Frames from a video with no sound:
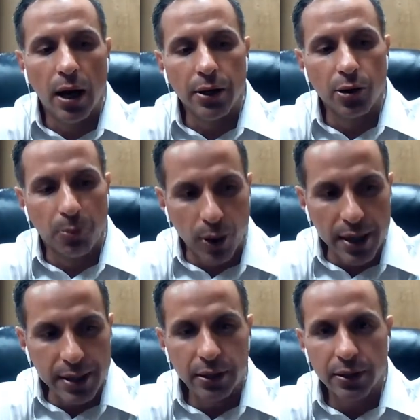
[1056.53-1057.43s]
Your
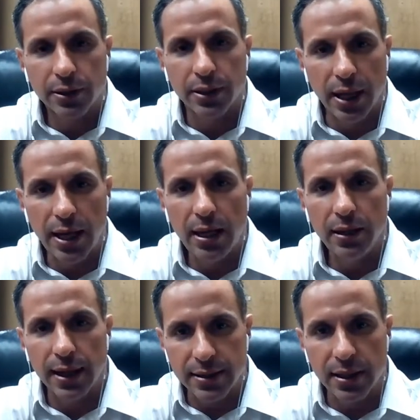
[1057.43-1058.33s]
present today,
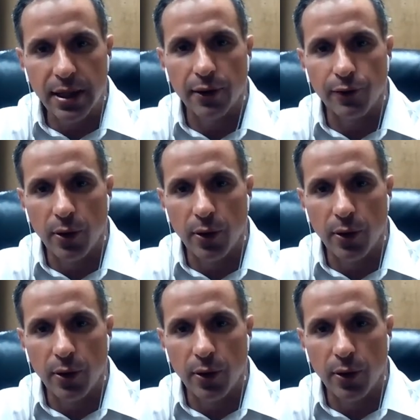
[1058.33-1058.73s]
that's a gift.